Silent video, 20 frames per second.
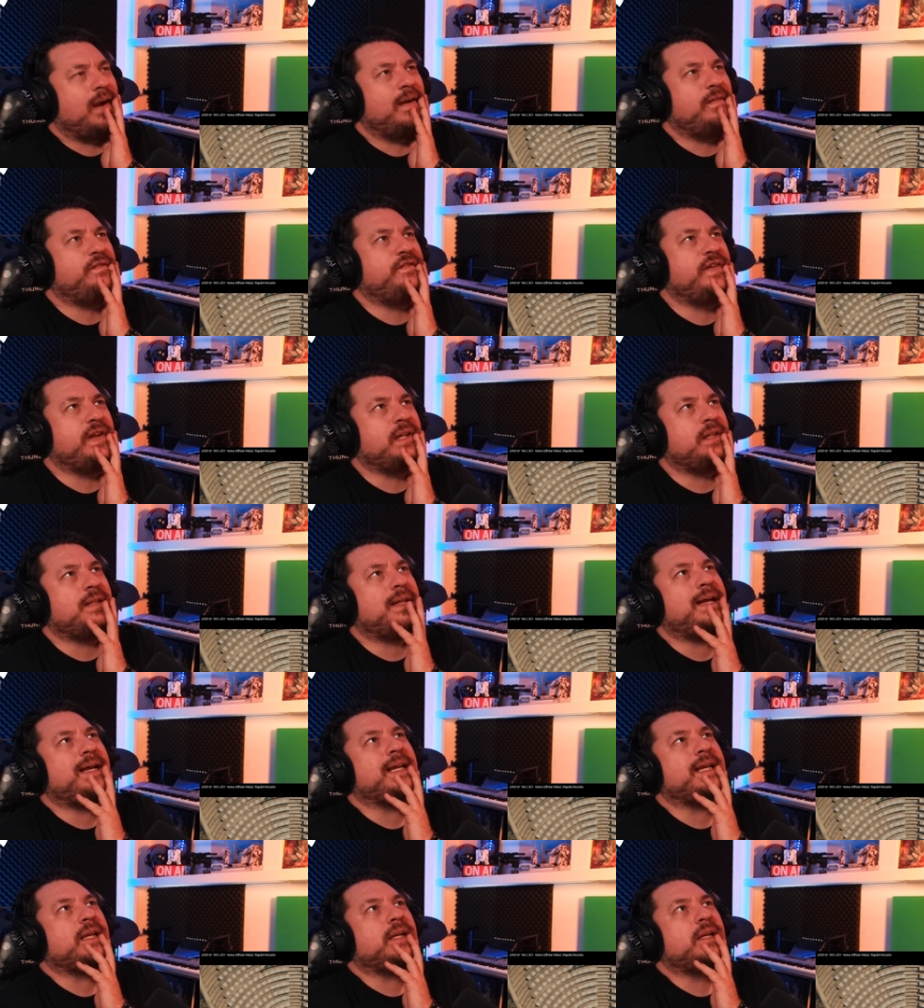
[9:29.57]
I feel
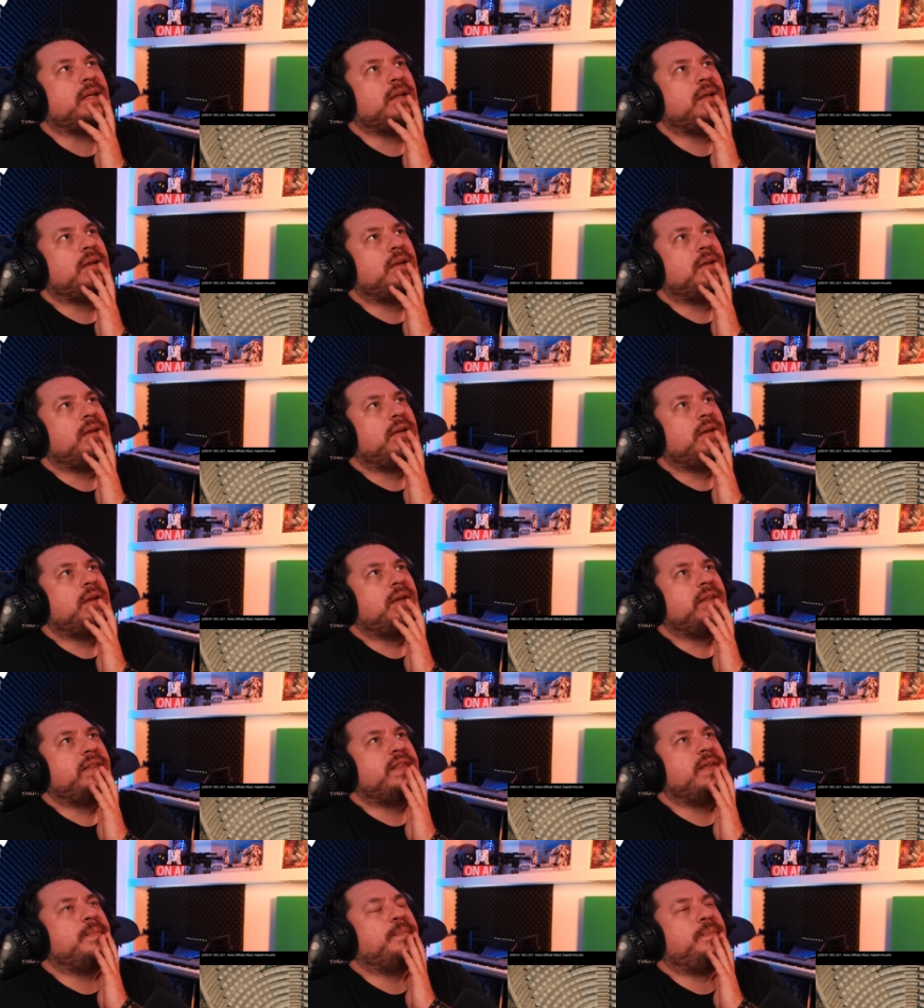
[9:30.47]
like
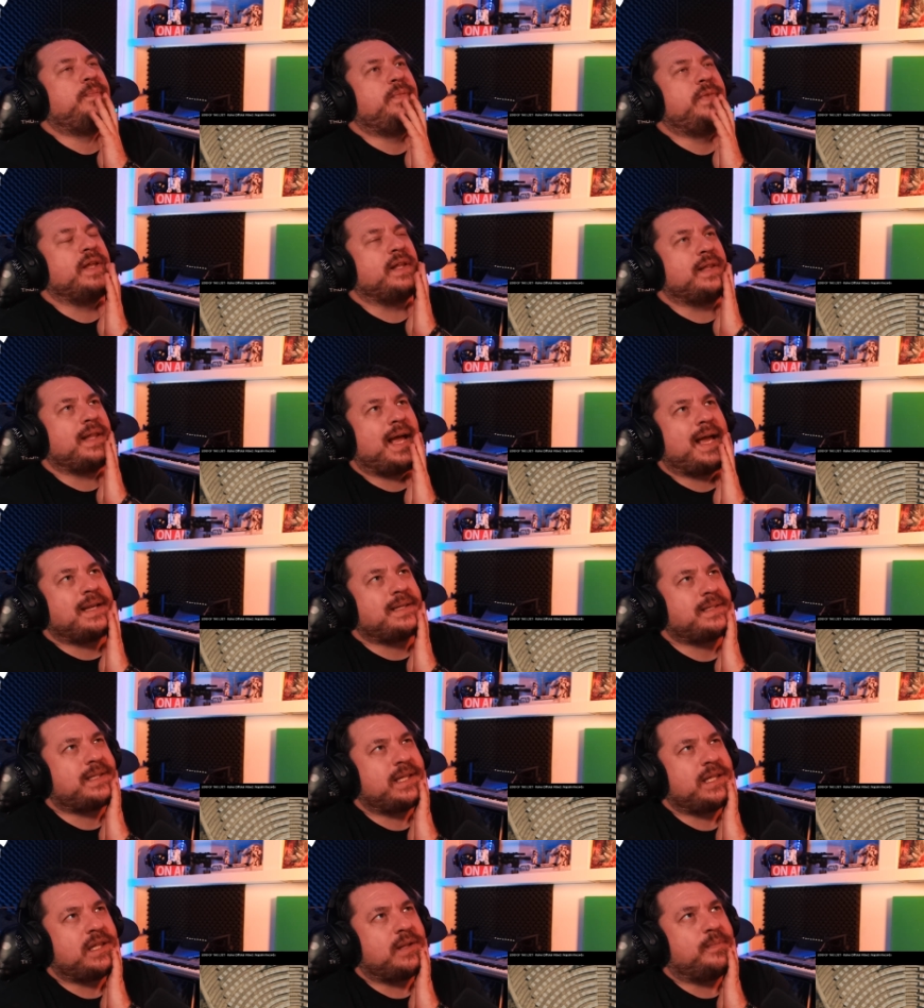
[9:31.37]
the the
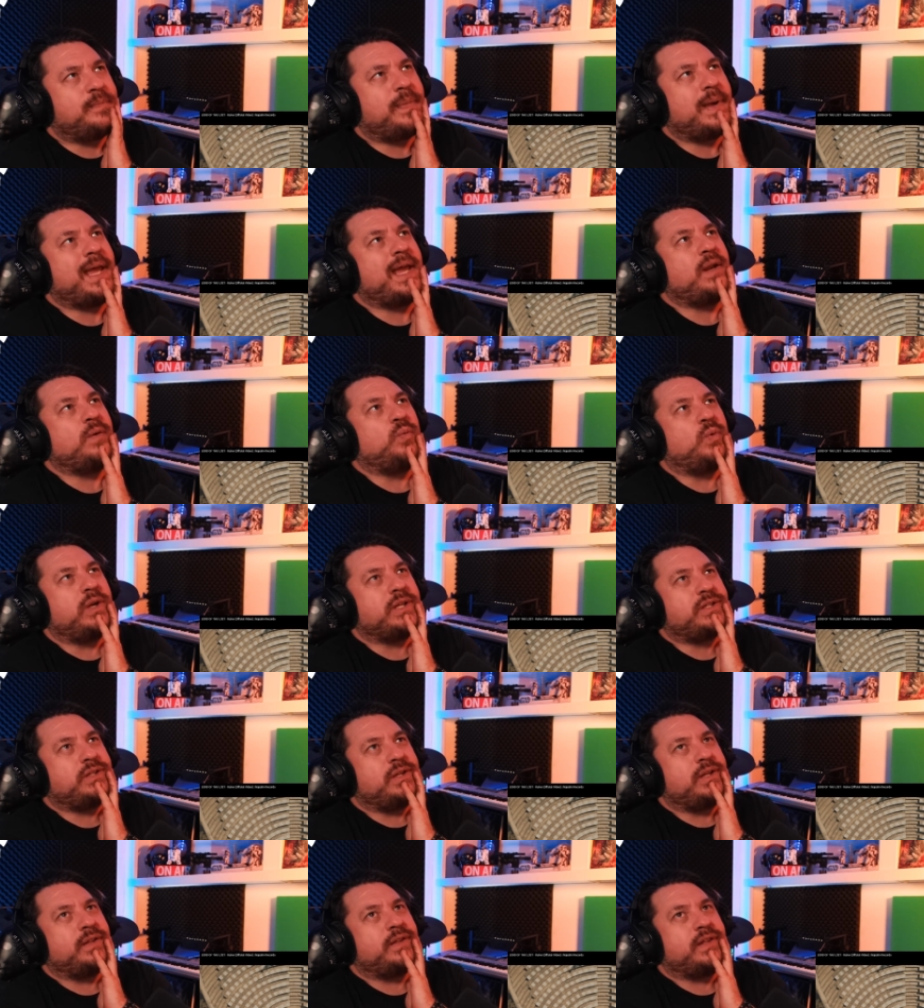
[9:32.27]
last thing the band
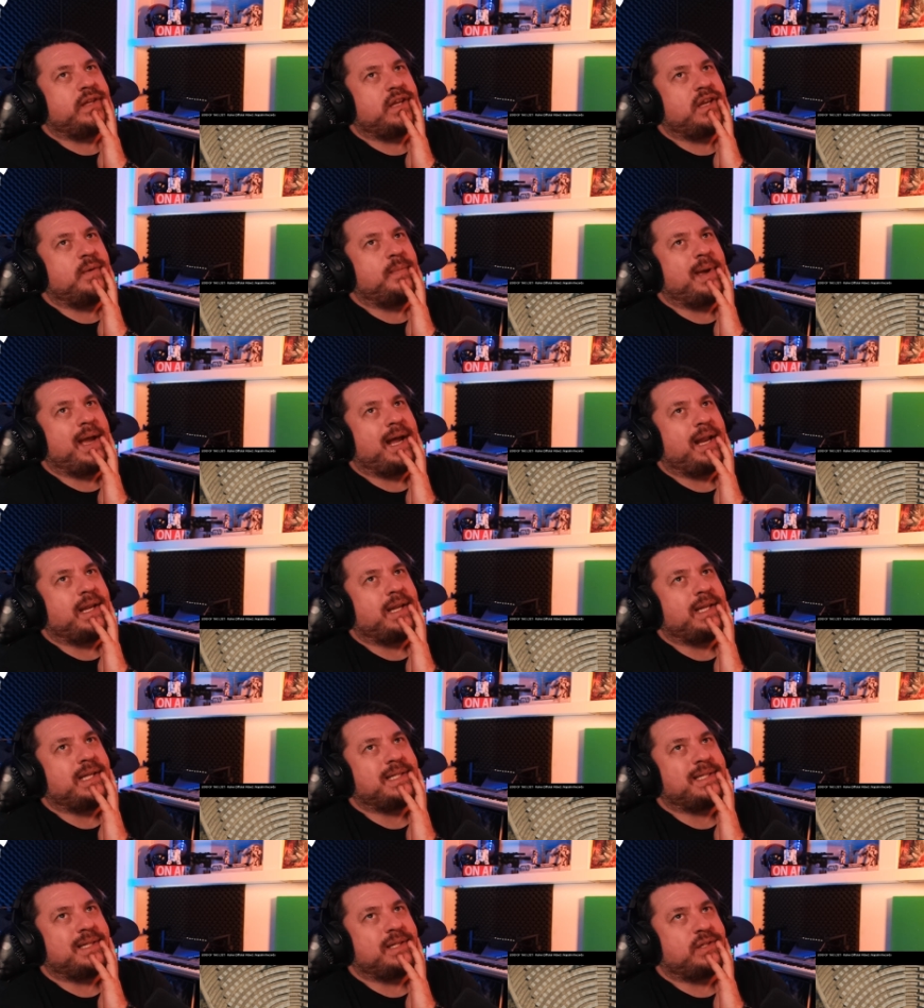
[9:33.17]
wants you to think about
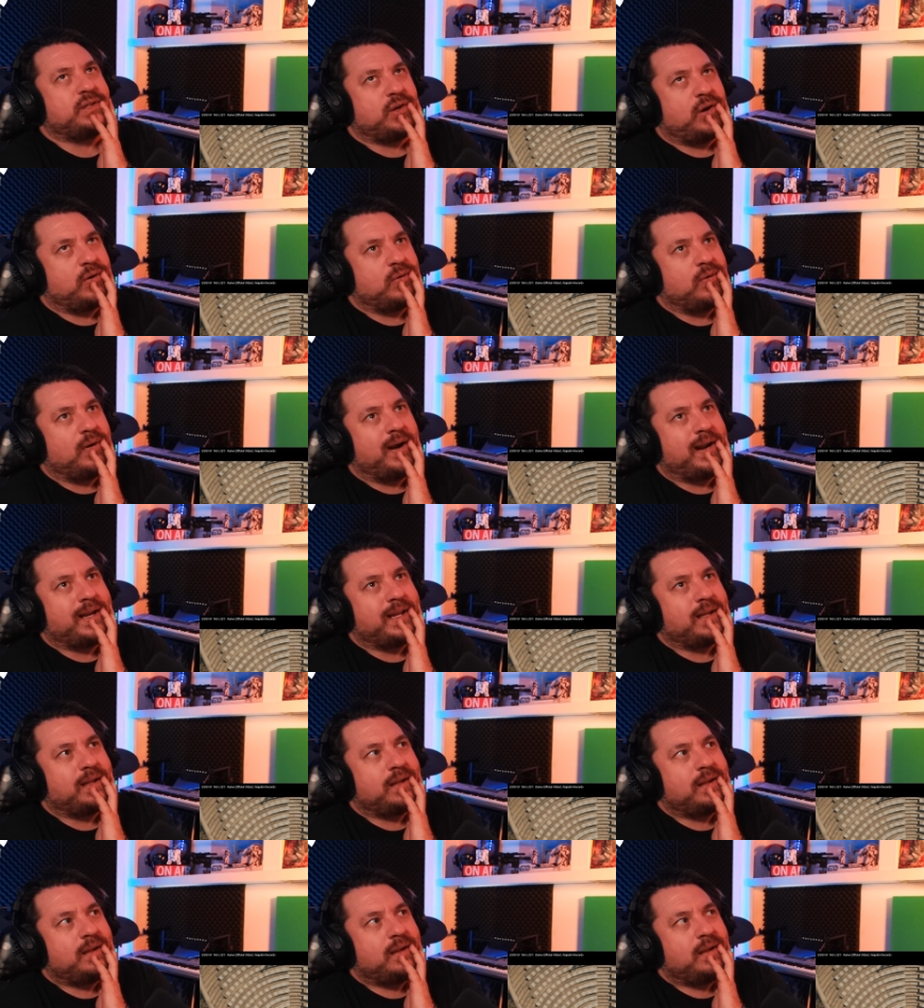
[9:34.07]
is the
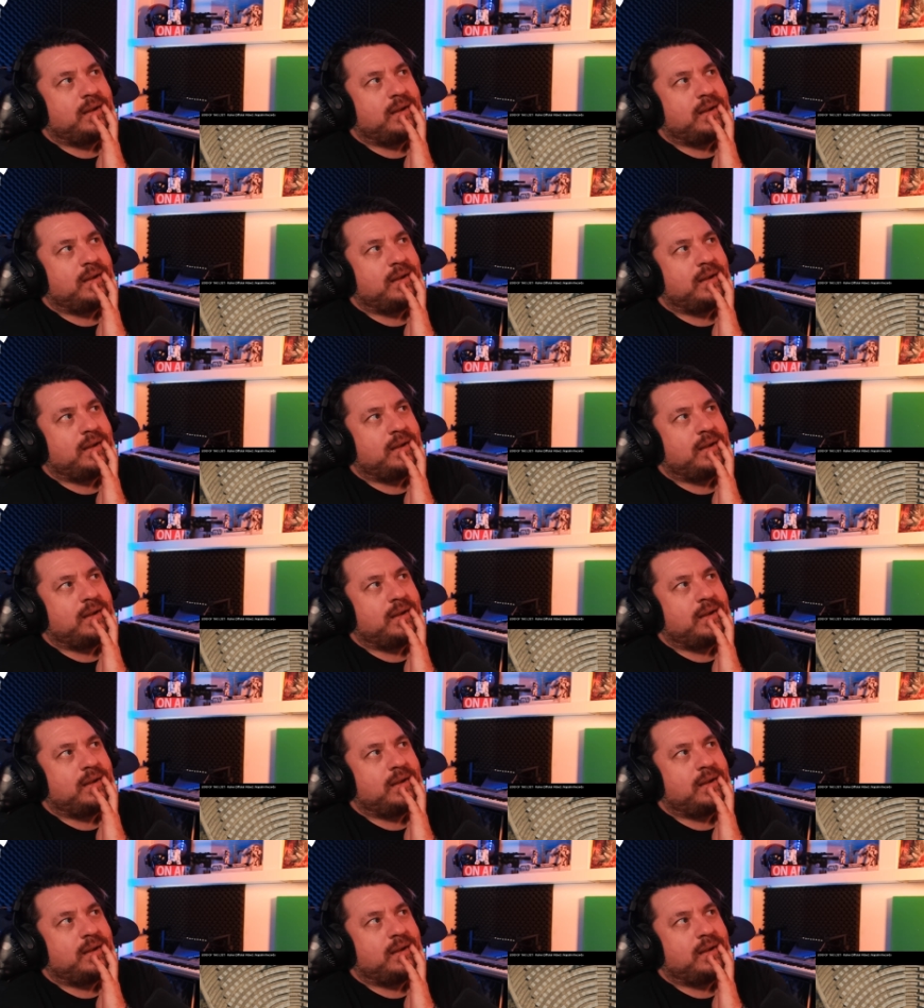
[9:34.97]
songwriting.